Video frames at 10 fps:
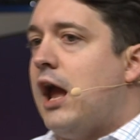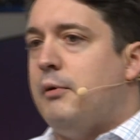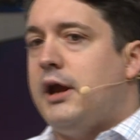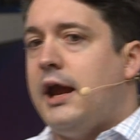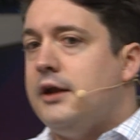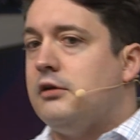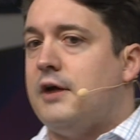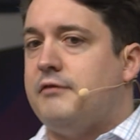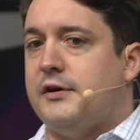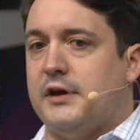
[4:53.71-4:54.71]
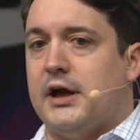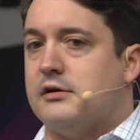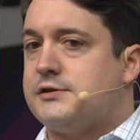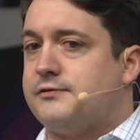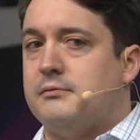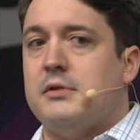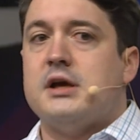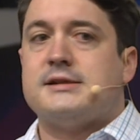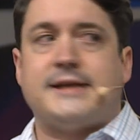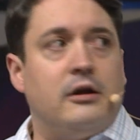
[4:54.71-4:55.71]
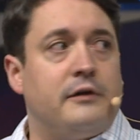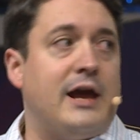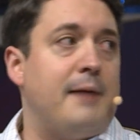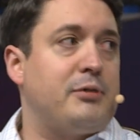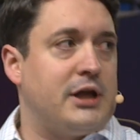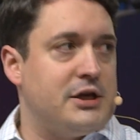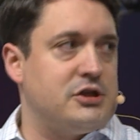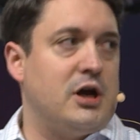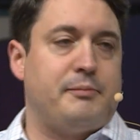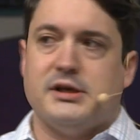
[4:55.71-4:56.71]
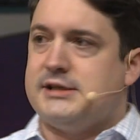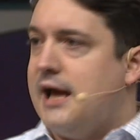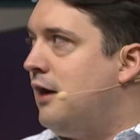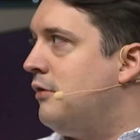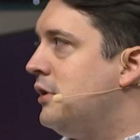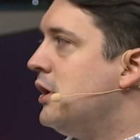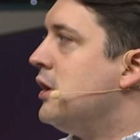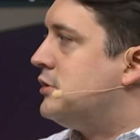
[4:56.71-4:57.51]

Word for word: and we handle everything else, from scaling the application up and down,